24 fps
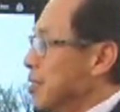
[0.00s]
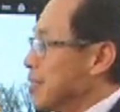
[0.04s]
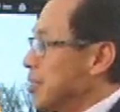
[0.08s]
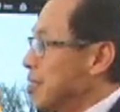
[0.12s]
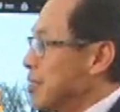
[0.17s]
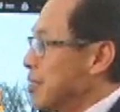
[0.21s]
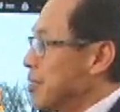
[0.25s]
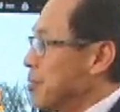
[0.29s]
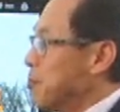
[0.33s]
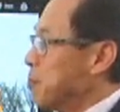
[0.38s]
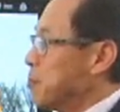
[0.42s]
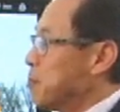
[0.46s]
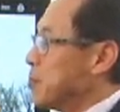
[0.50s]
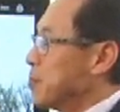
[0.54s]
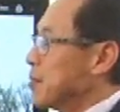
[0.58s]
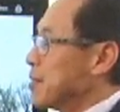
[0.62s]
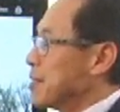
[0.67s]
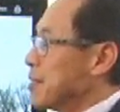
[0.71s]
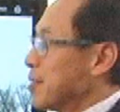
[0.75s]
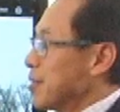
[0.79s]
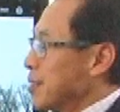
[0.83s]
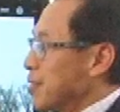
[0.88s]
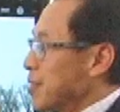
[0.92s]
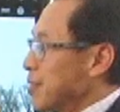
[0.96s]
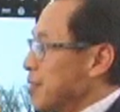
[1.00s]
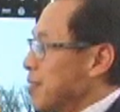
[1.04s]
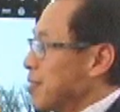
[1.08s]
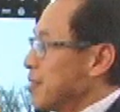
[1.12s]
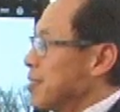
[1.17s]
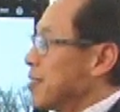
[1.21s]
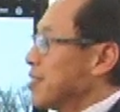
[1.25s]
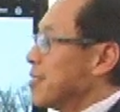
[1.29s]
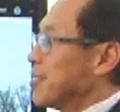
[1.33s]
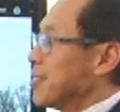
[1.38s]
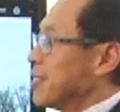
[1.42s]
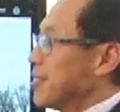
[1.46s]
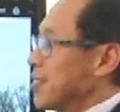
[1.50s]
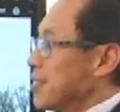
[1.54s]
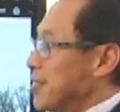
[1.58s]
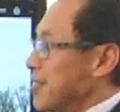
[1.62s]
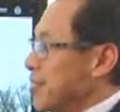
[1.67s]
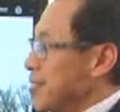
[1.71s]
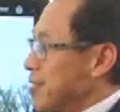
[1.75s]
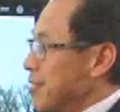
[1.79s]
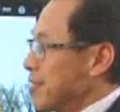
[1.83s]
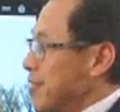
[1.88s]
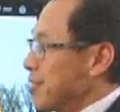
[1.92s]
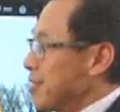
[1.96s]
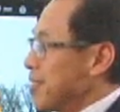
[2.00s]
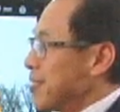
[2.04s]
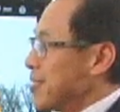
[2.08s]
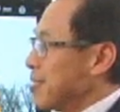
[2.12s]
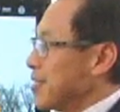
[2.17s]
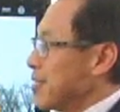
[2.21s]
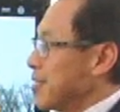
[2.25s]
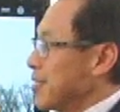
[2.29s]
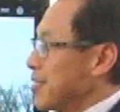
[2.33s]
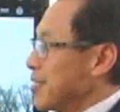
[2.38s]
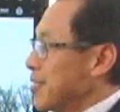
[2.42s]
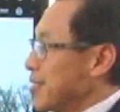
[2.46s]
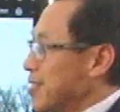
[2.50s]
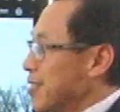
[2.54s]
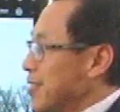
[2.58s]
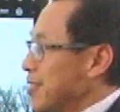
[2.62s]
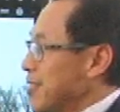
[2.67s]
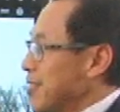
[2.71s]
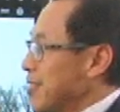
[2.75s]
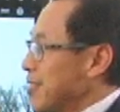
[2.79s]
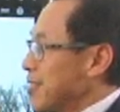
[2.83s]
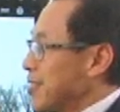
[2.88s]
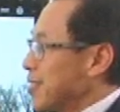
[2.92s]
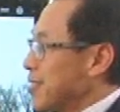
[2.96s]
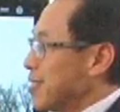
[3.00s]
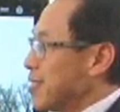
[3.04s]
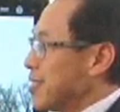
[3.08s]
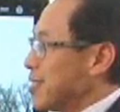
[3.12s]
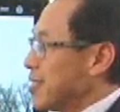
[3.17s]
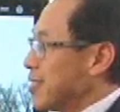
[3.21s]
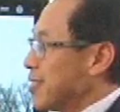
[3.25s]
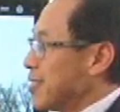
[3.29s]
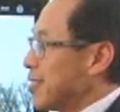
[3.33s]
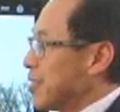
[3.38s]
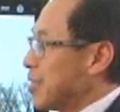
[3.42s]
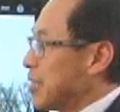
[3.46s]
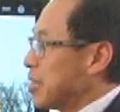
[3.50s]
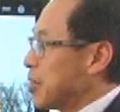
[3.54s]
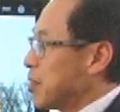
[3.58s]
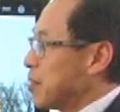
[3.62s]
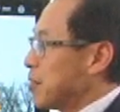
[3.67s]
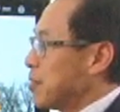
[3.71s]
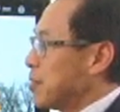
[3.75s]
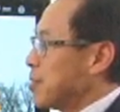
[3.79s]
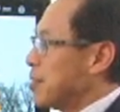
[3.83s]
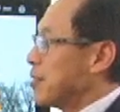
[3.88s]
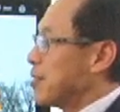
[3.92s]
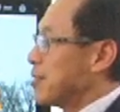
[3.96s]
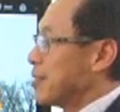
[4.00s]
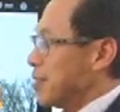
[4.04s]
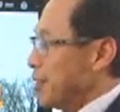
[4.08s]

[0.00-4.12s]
Okay, most of them, they run away from dictatorship,